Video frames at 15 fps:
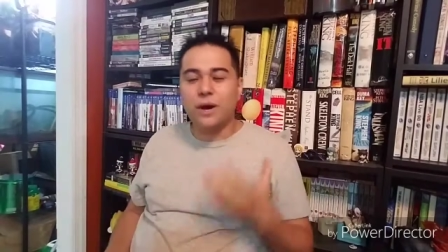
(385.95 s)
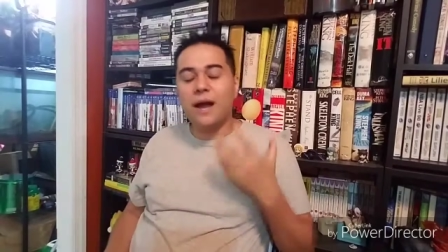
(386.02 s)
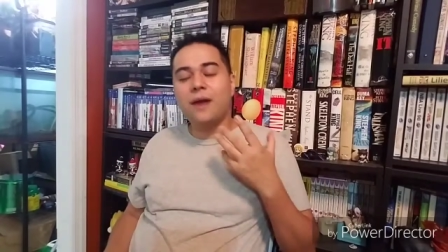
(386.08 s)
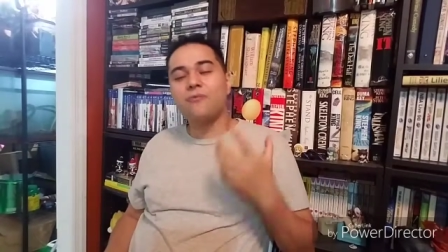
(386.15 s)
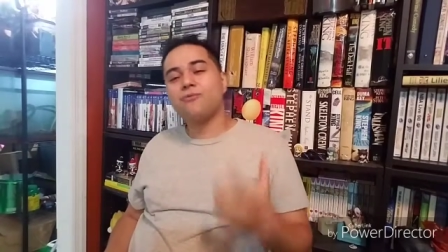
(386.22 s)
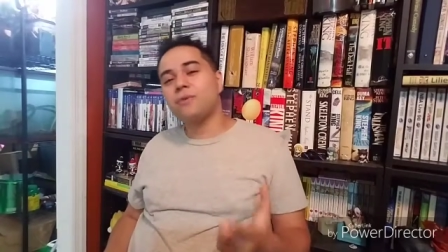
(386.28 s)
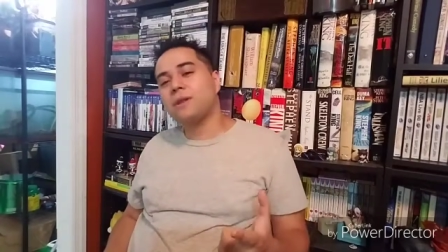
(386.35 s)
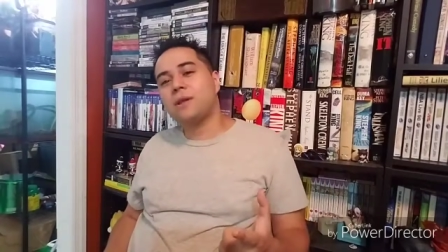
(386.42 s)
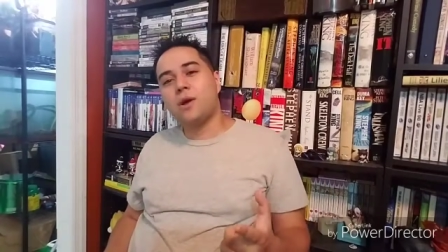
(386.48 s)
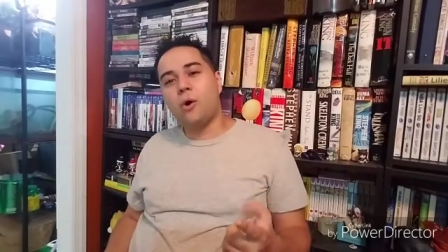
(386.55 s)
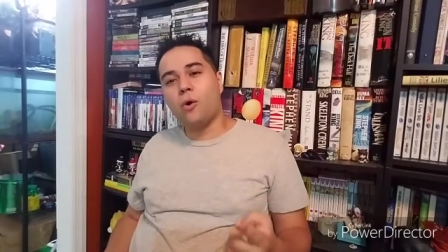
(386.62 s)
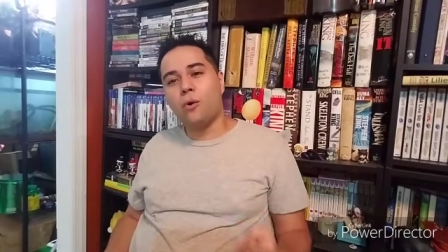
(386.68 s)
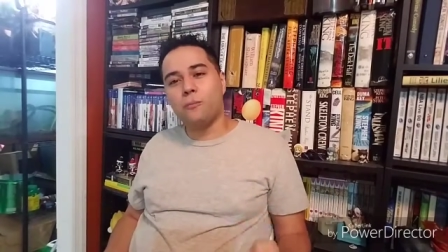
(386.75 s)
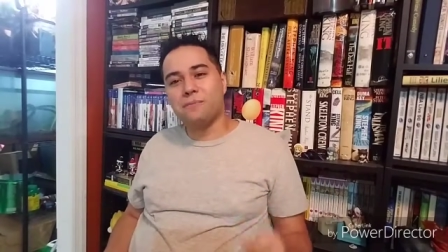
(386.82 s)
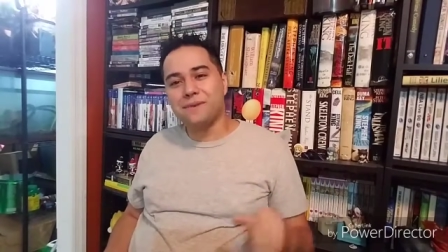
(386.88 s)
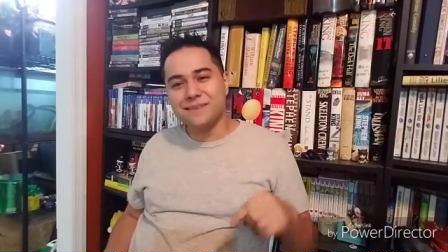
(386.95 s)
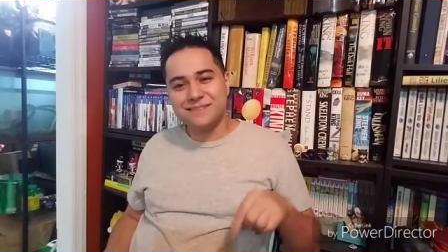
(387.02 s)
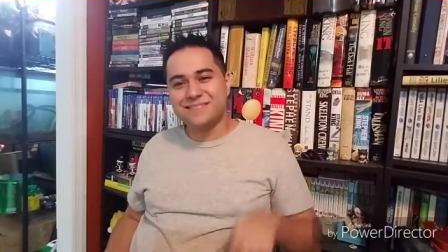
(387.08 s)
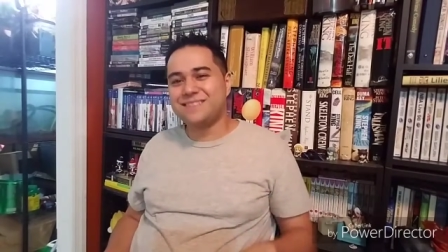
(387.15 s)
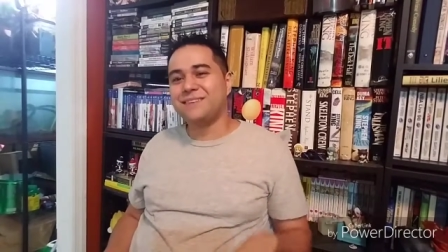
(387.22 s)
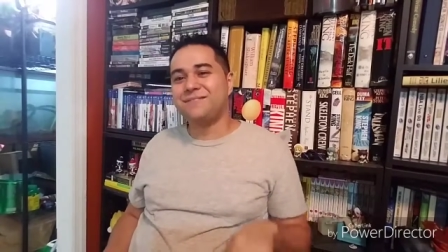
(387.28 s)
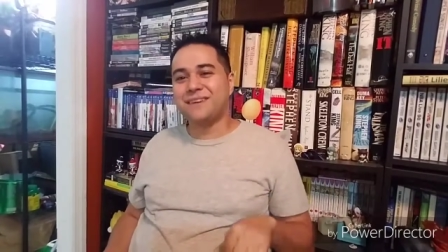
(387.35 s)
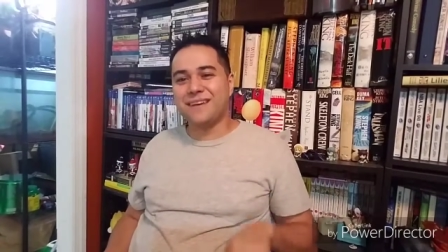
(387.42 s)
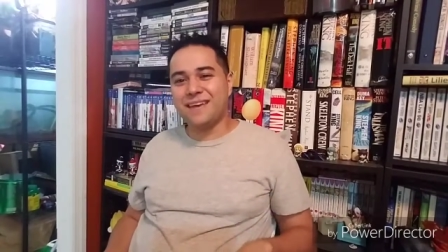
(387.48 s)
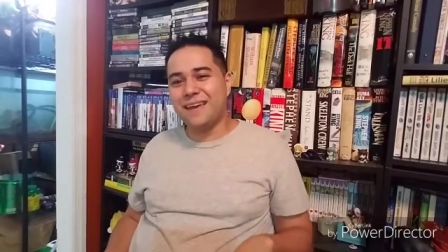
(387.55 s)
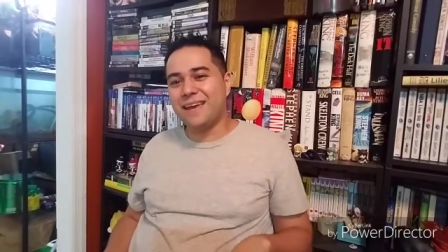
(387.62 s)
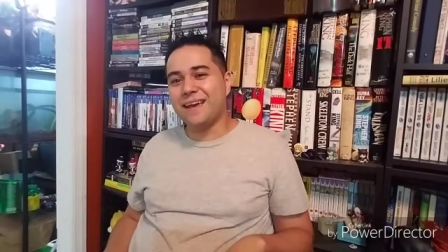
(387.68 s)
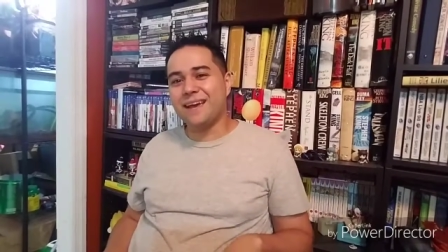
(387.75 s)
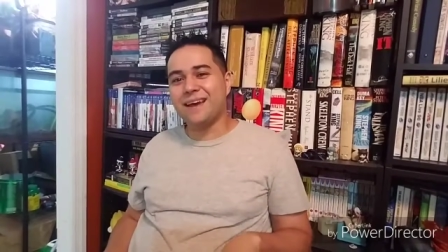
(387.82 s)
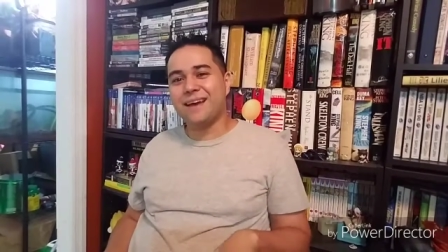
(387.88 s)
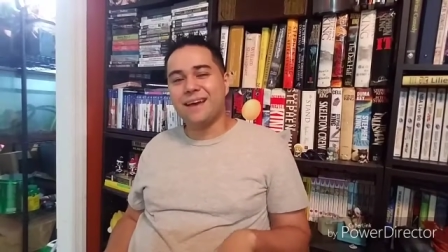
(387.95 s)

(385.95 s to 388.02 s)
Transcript: I really hope Stephen King